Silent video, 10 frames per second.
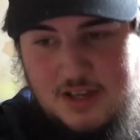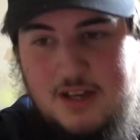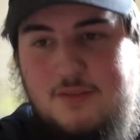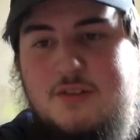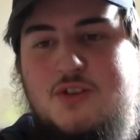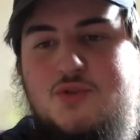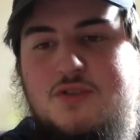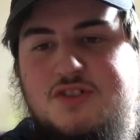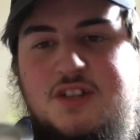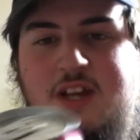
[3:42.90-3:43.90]
Very
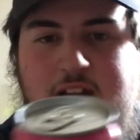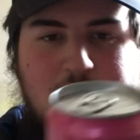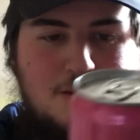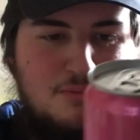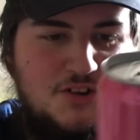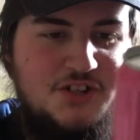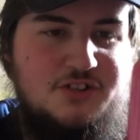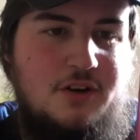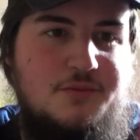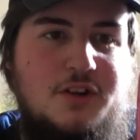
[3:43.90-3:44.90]
interesting. A product
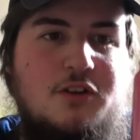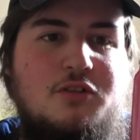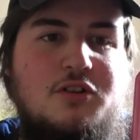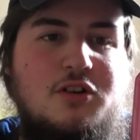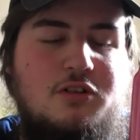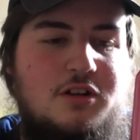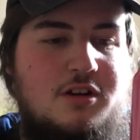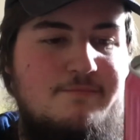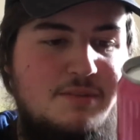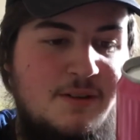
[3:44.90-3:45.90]
of the Coca-Cola
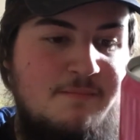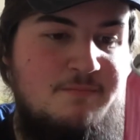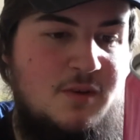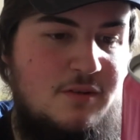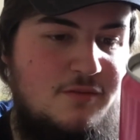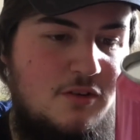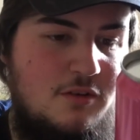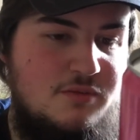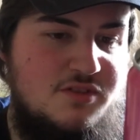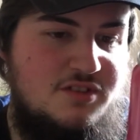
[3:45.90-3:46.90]
company,
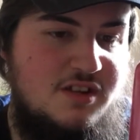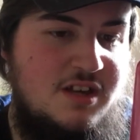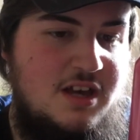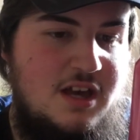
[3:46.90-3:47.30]
obviously.